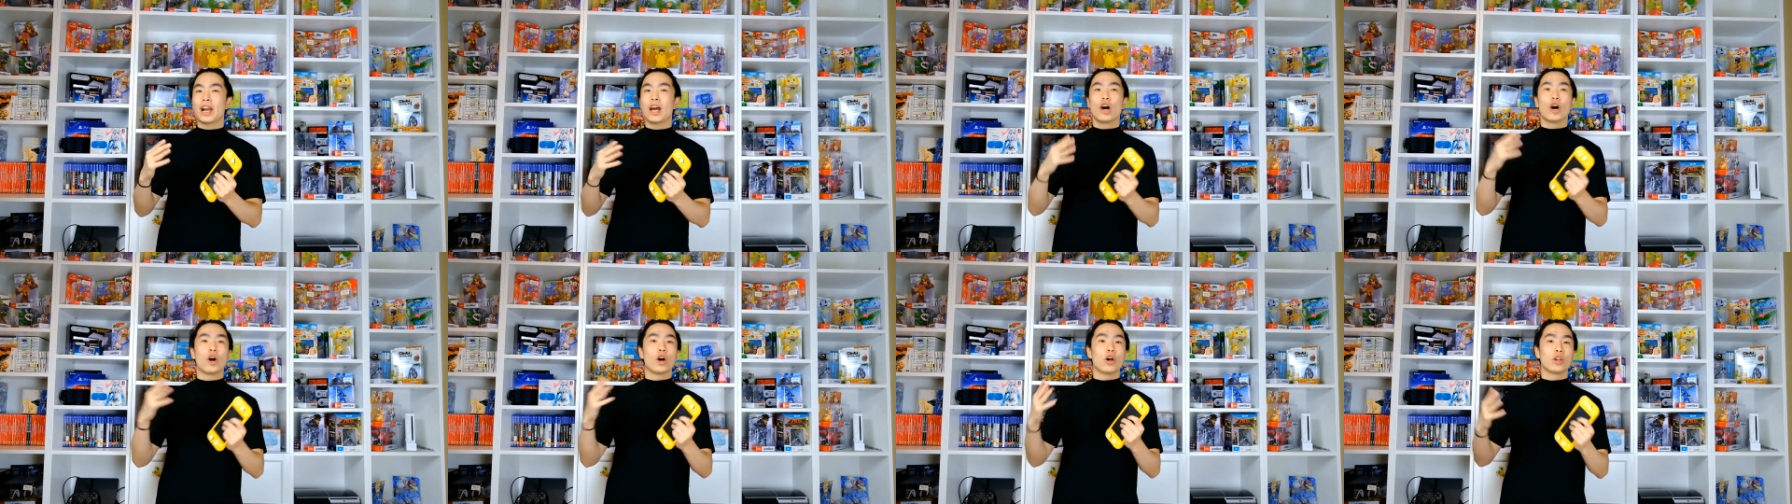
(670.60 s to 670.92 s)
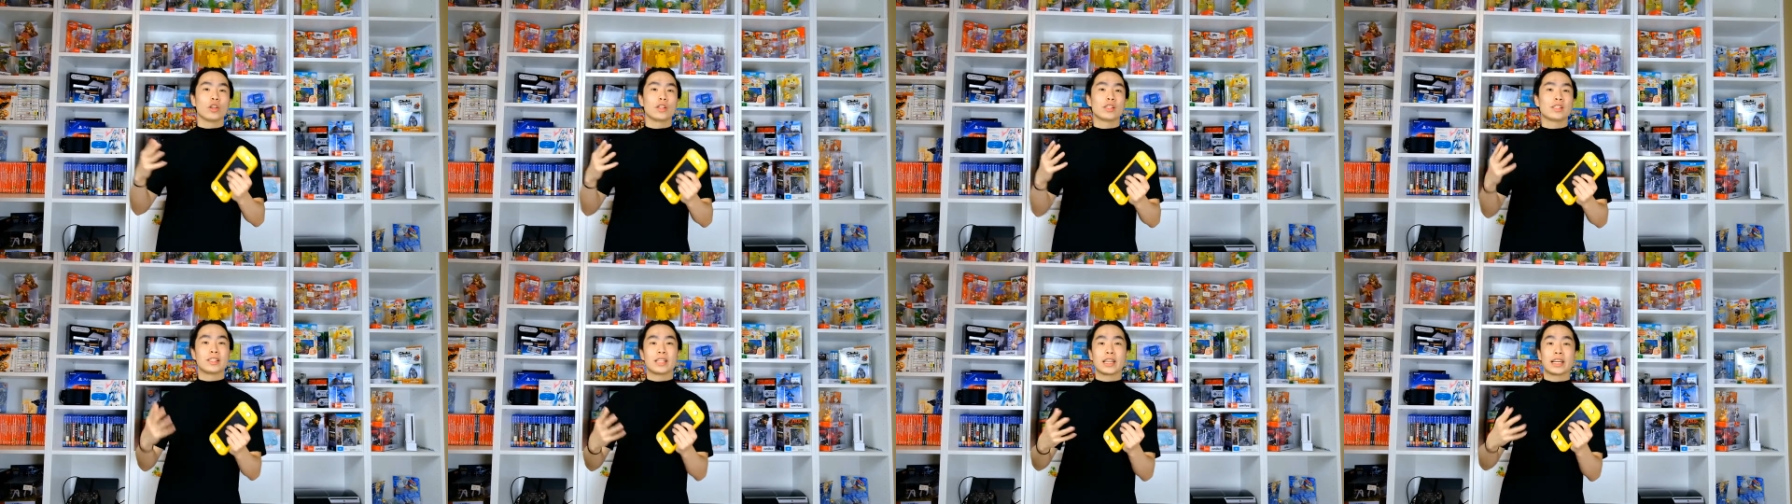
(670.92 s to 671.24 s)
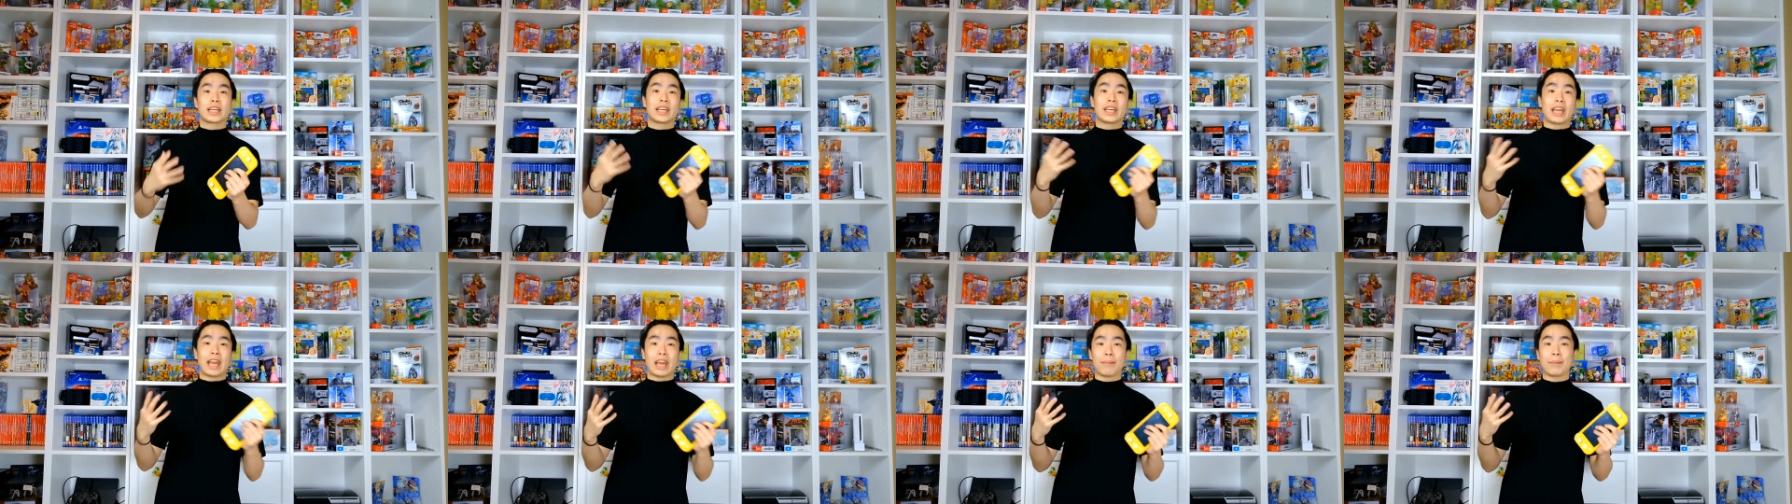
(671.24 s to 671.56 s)
and
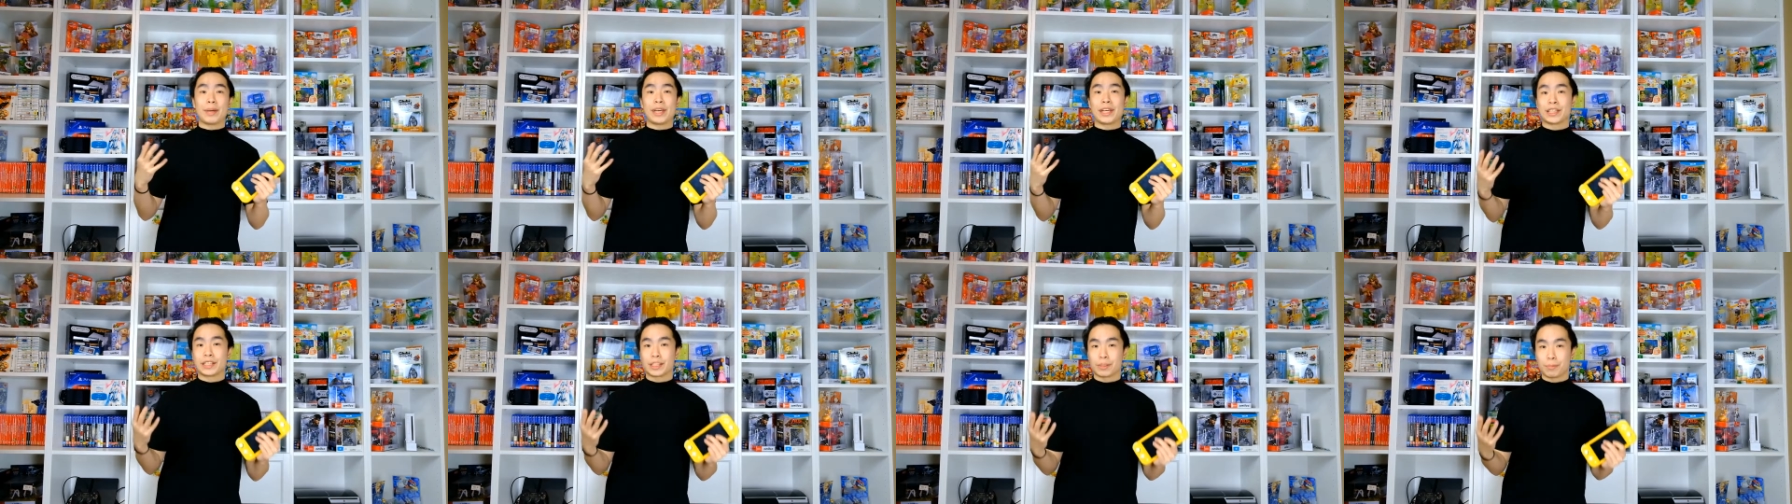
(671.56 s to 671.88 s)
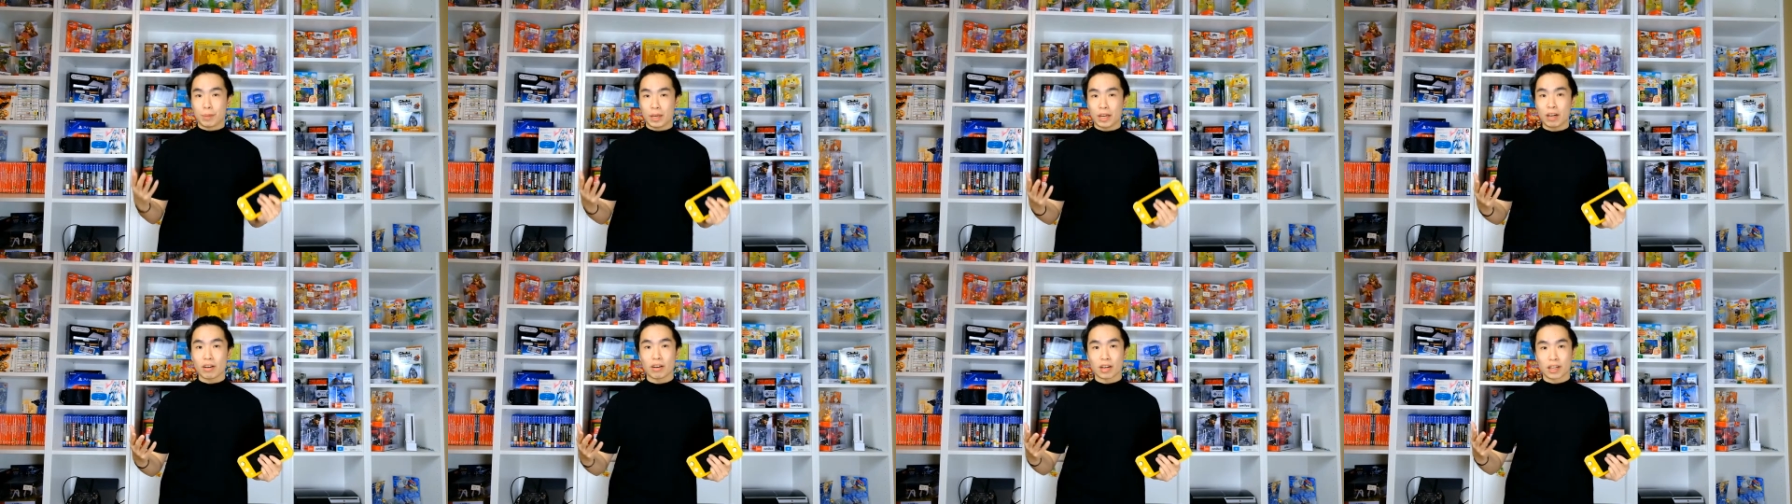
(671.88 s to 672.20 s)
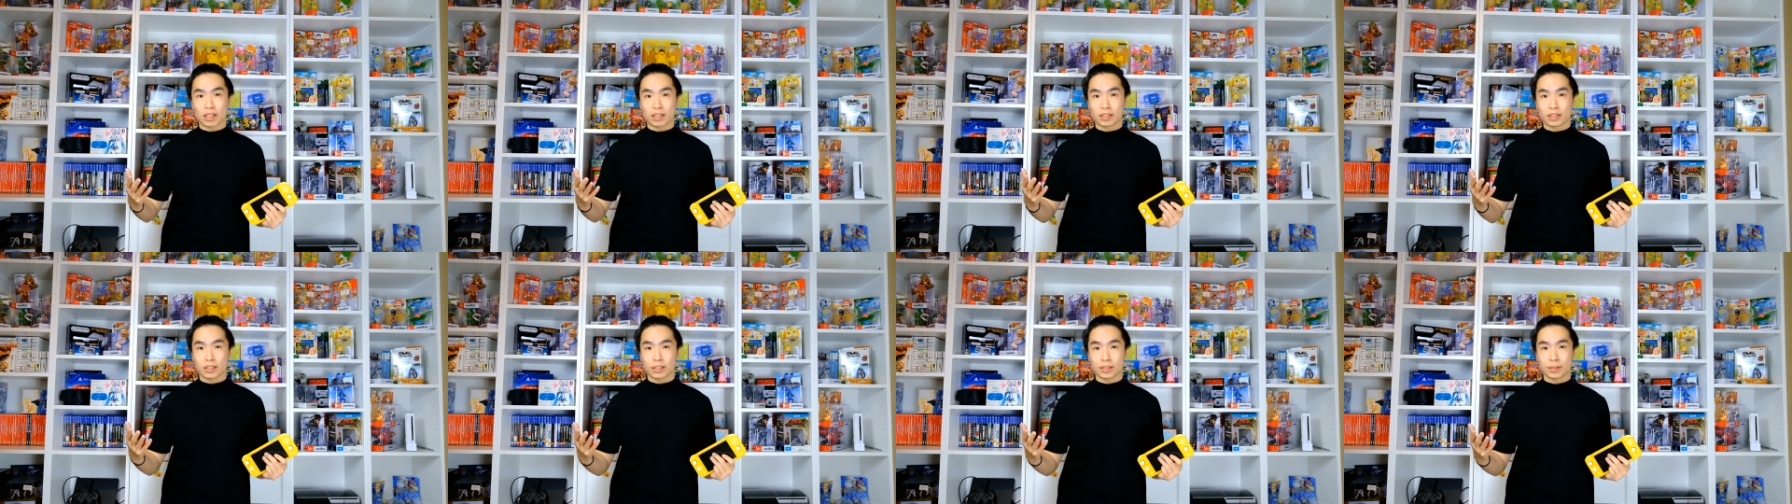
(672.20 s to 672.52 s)
holistic gaming
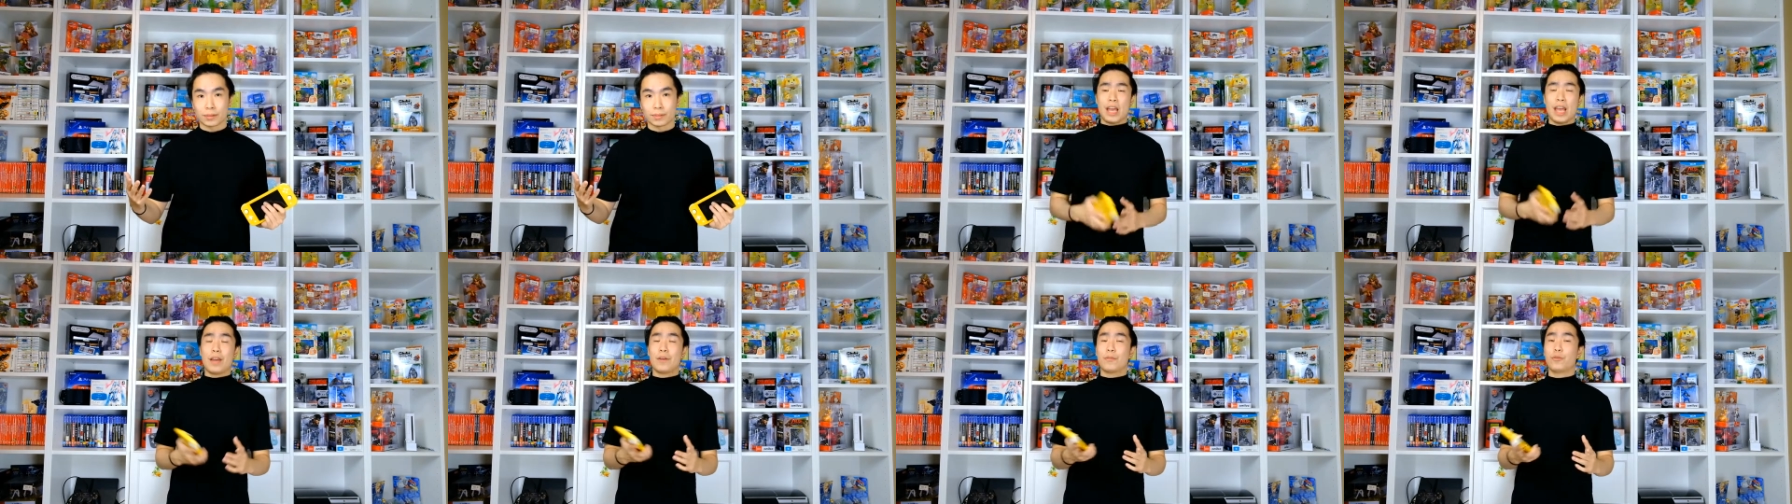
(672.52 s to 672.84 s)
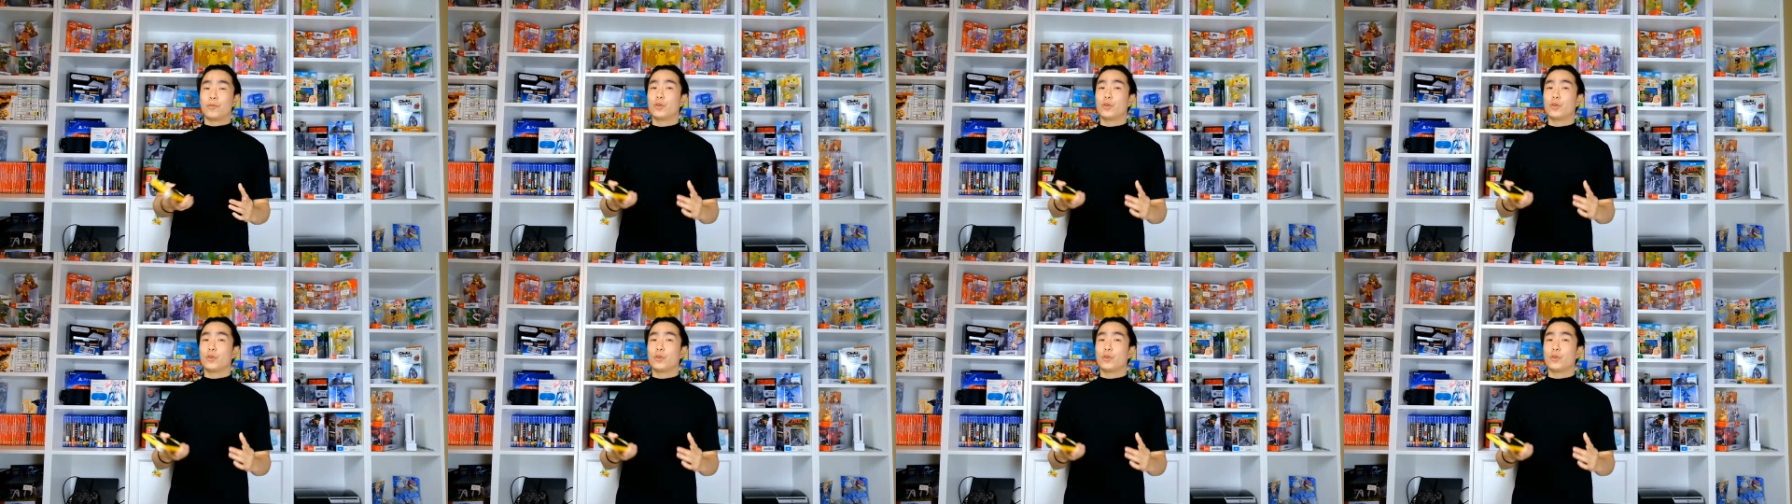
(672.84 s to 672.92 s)
experience.